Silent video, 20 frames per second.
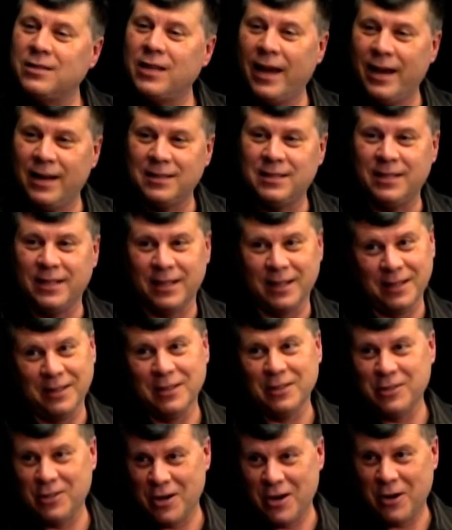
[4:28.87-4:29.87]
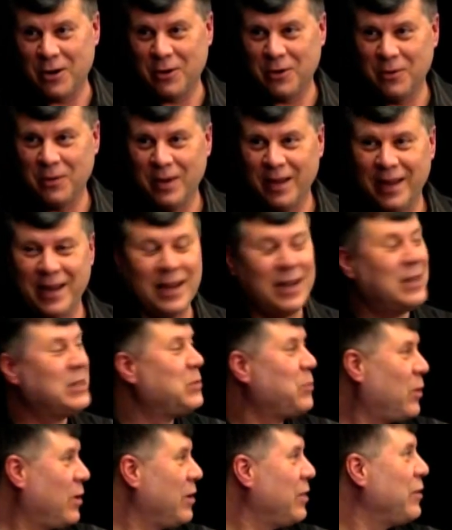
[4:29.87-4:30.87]
dancing in the show. Oh, you he are. He is
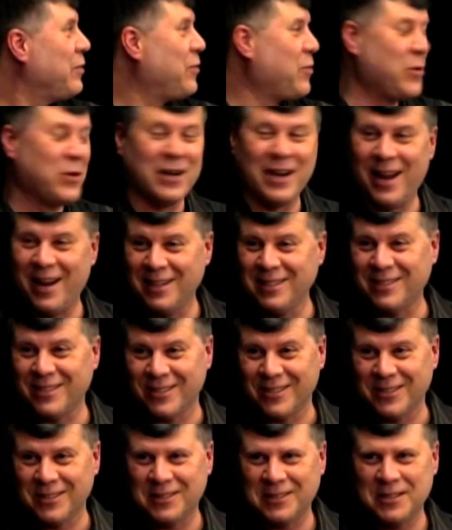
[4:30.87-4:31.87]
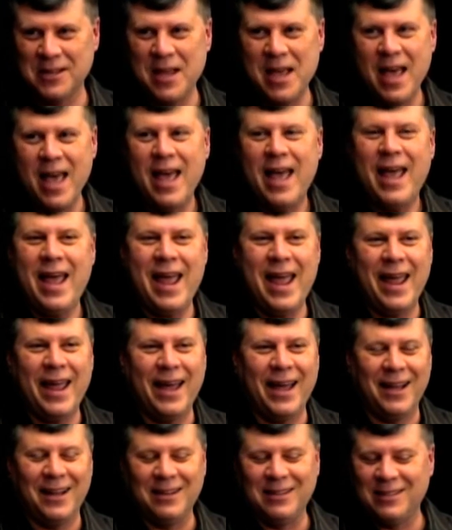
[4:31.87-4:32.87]
one of the four dancers. Yes. Oh.
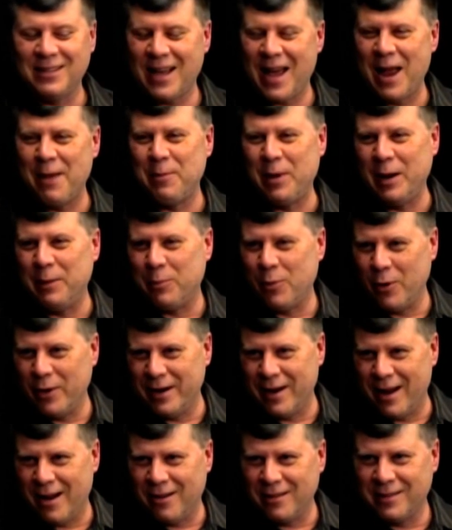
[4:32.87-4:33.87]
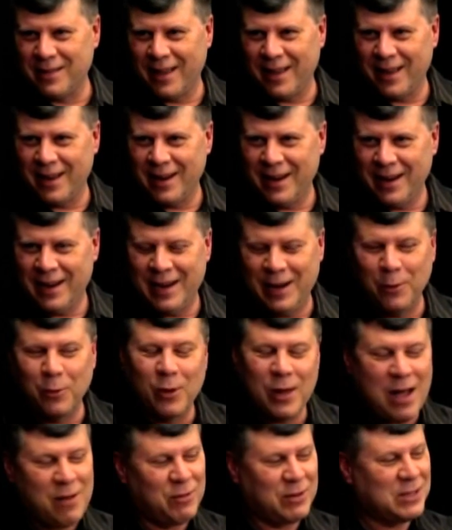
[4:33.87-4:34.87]
And I might point out that he
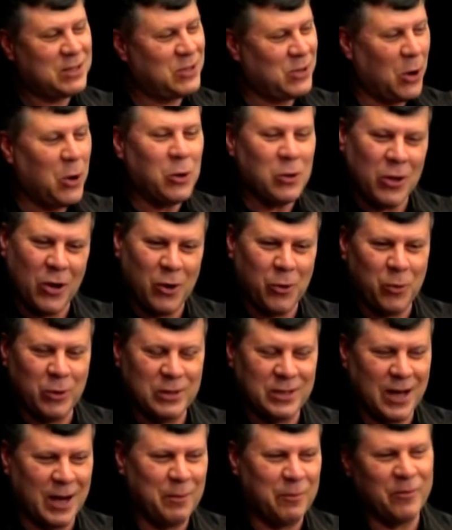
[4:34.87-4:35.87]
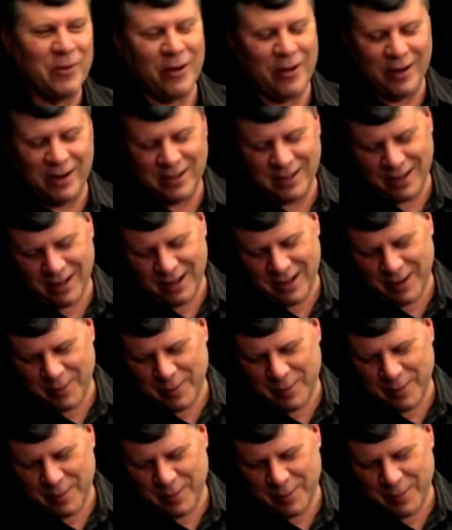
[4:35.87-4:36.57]
will have a solo, which I'm very excited